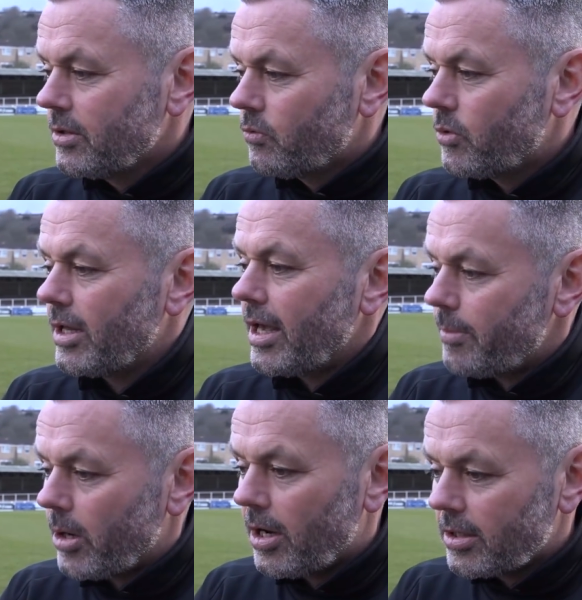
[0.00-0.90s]
really get
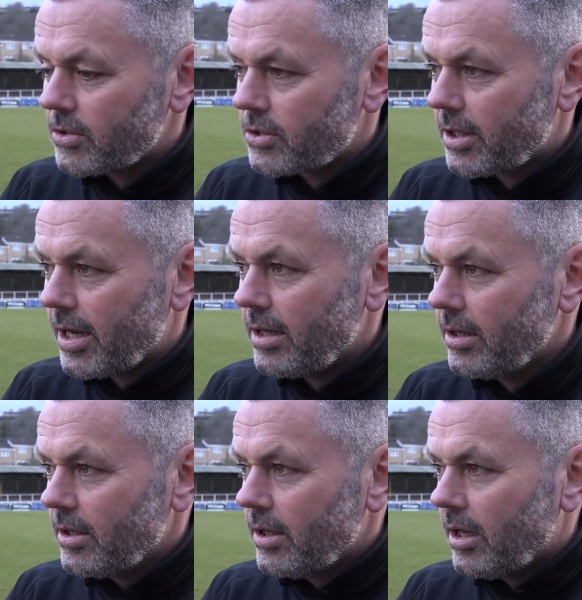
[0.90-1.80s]
behind us today.
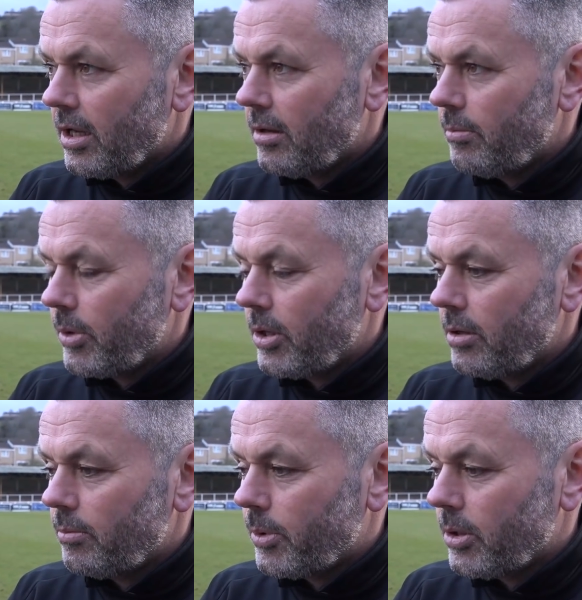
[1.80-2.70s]
Um, but
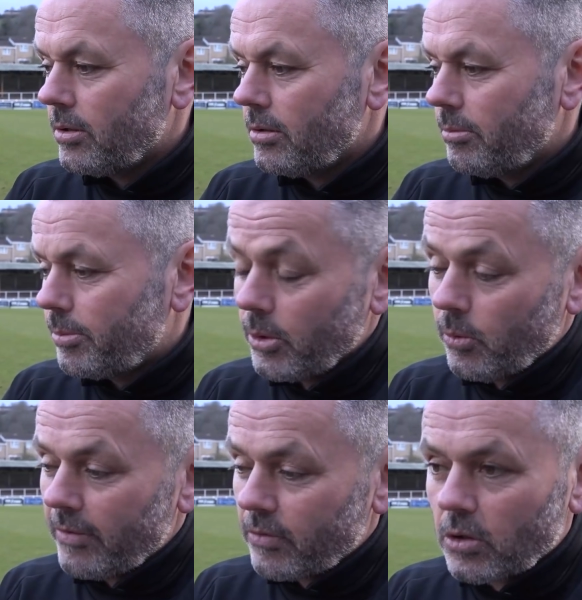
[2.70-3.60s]
but but
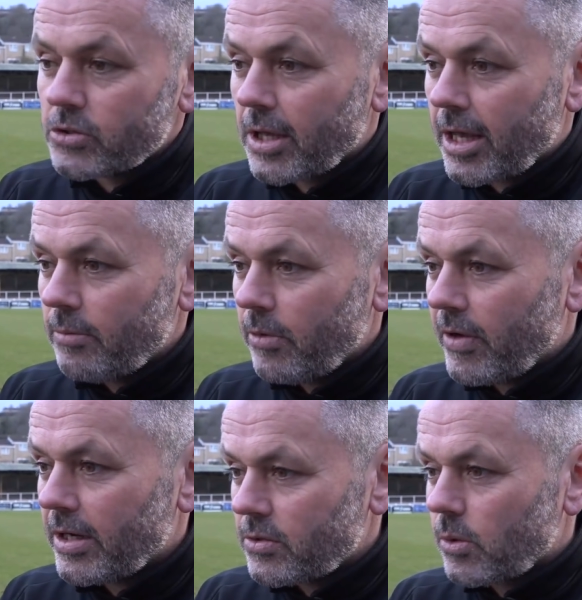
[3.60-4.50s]
we haven't lost the game. We've
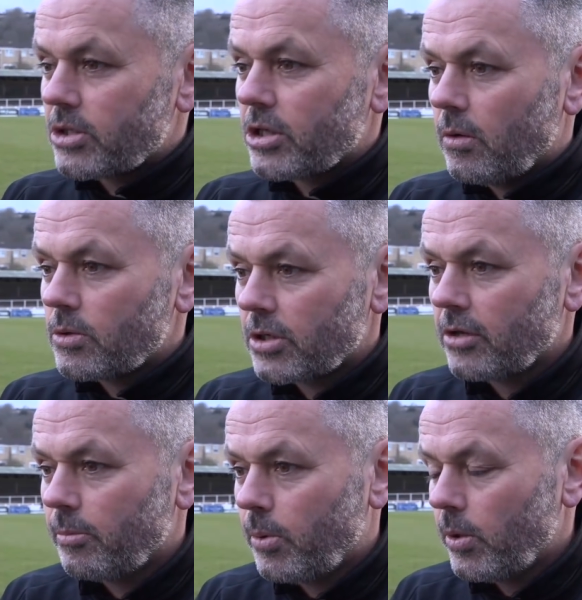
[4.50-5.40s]
added to our total. It's
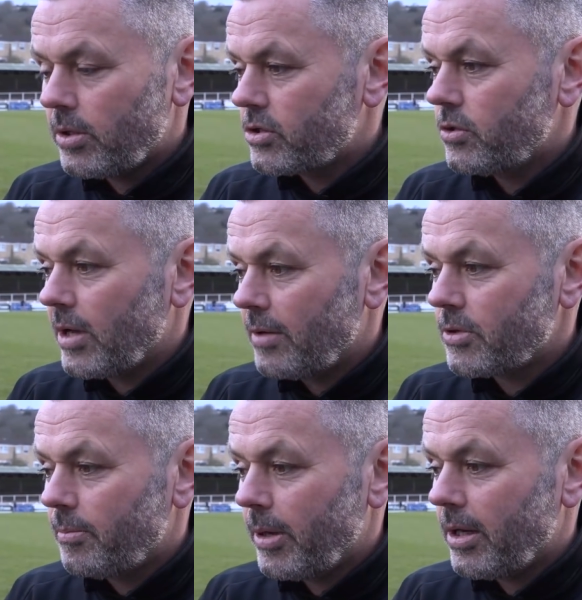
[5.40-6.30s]
another point. It's two games
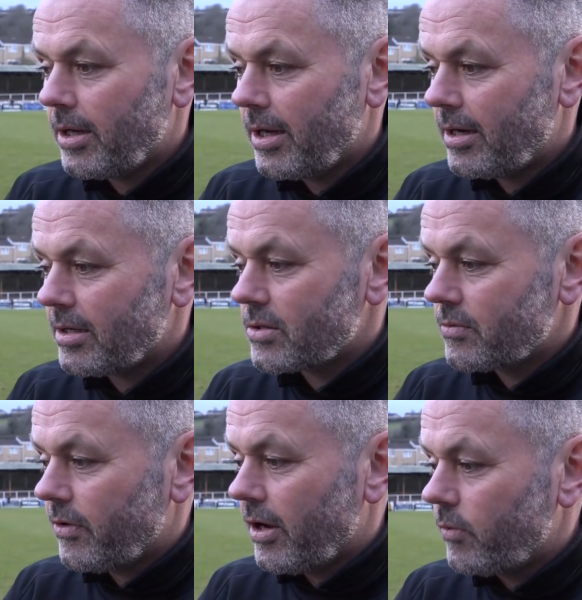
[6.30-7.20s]
unbeaten here. That's
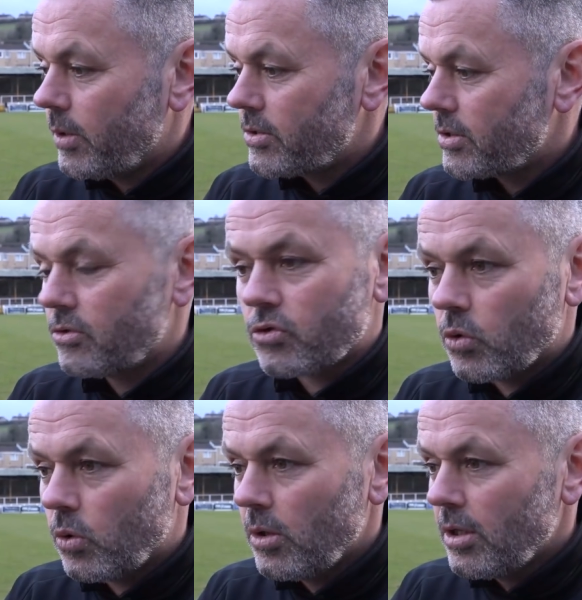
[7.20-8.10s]
five wins and a
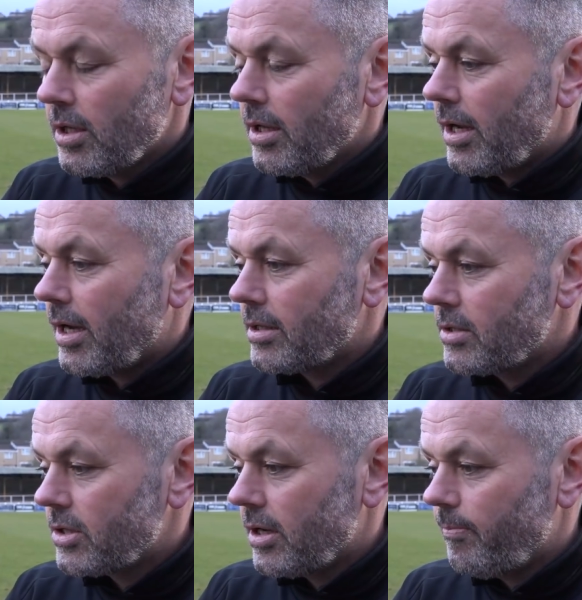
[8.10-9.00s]
draw,
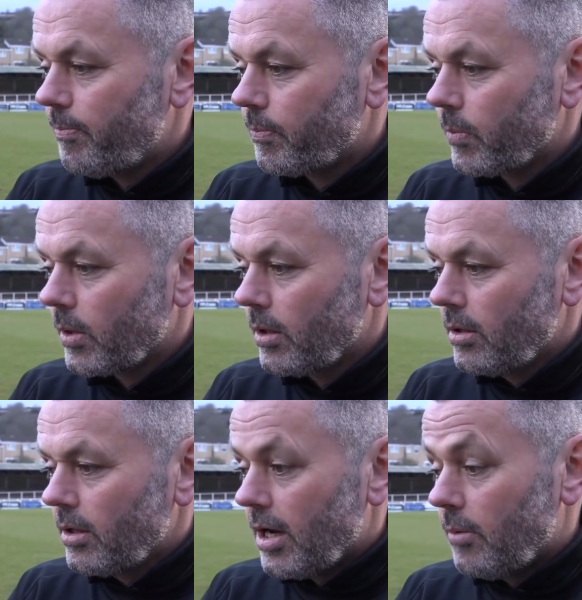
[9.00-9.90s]
and um,
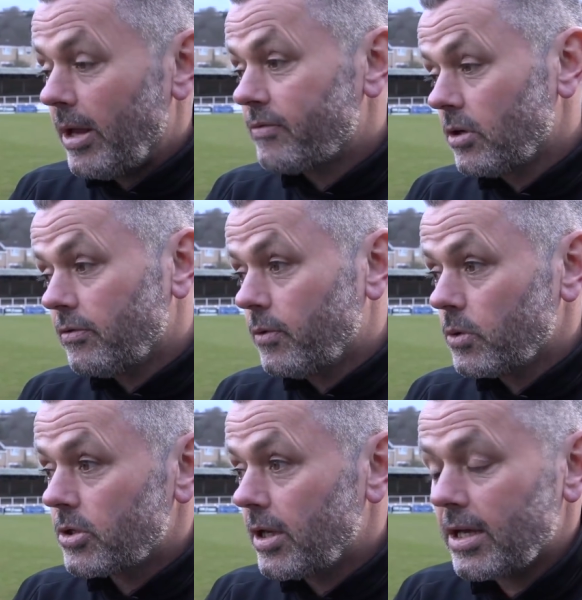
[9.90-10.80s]
and we have to look
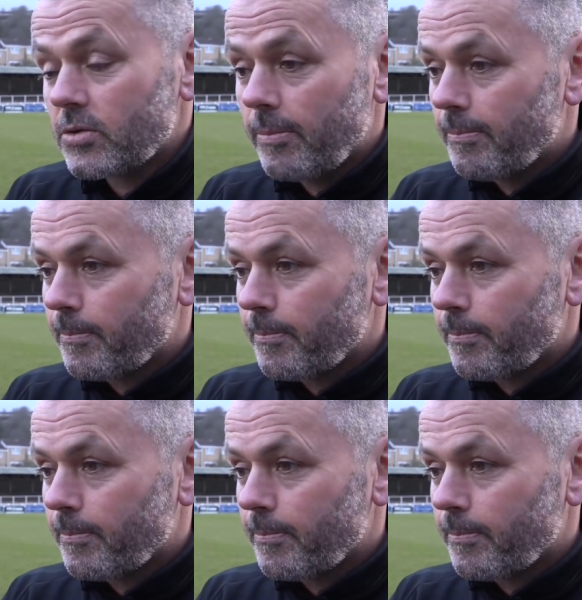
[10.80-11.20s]
forward to the next one.